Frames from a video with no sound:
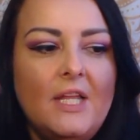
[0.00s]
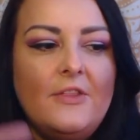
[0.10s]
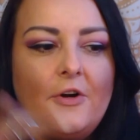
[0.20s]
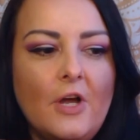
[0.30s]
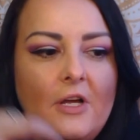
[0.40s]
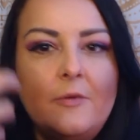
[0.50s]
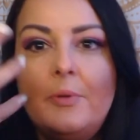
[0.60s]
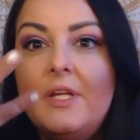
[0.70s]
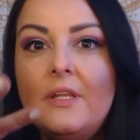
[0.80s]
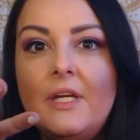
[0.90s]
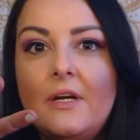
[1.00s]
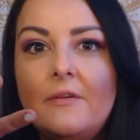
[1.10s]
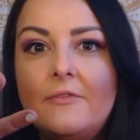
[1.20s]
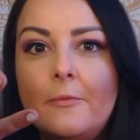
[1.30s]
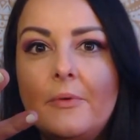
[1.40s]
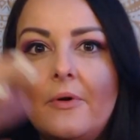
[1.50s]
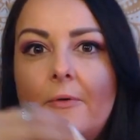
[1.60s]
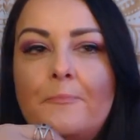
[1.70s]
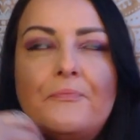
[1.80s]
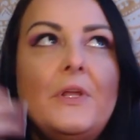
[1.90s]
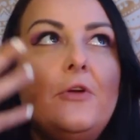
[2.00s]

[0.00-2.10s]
they're not completely comfortable.